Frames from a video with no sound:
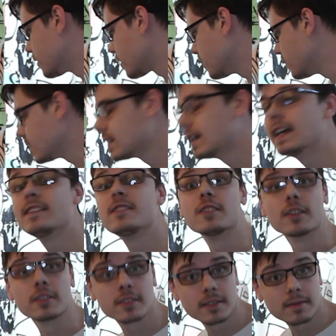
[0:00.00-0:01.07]
discovered it's
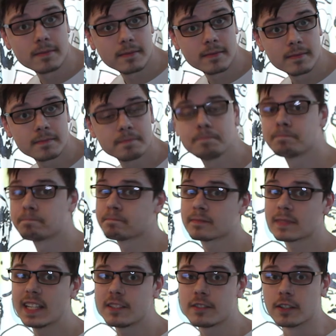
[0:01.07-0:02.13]
dust.
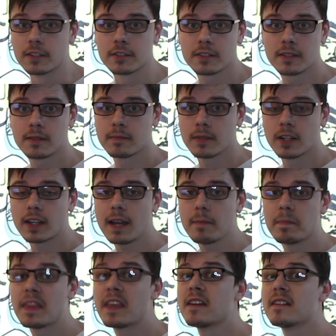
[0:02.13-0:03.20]
It's dust, okay?
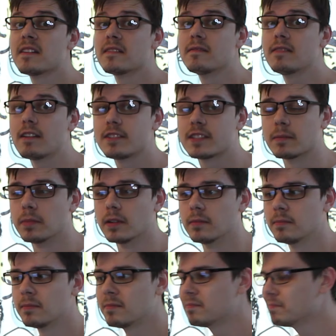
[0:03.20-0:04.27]
Very simple.
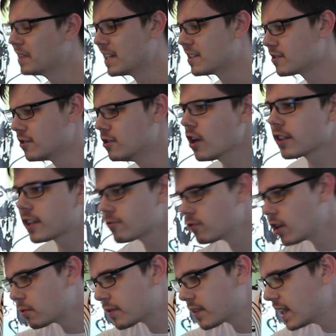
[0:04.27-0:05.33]
It's nothing
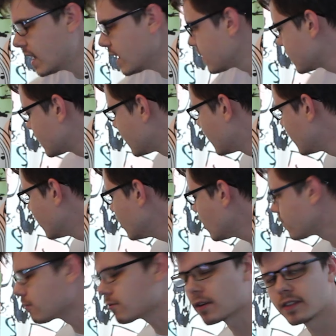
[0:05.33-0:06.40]
wrong with that,
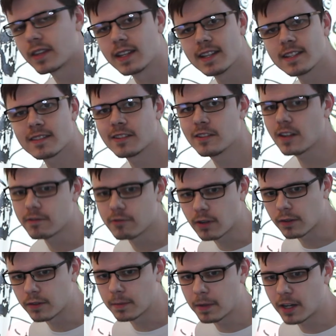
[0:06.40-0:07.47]
nothing wrong with this, nothing wrong
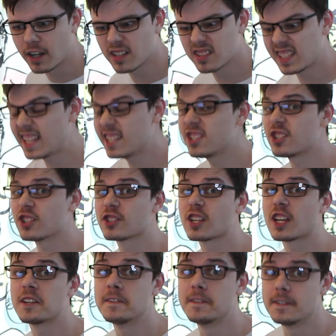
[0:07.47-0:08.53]
with the parts, it's just
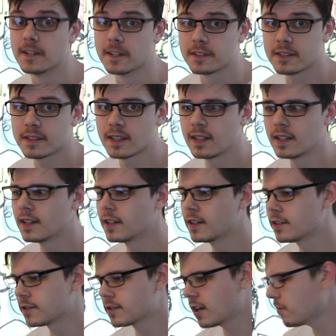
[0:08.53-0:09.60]
dust.
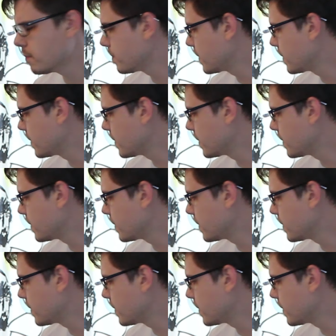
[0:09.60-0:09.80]
So